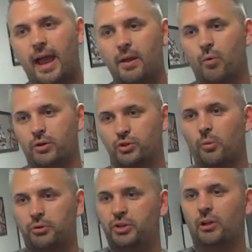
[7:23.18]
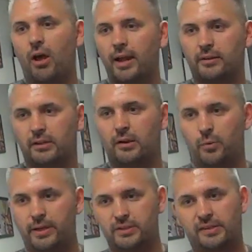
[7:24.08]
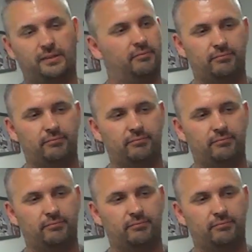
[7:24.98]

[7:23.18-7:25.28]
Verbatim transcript: "Hey, what job would you like?" Like we just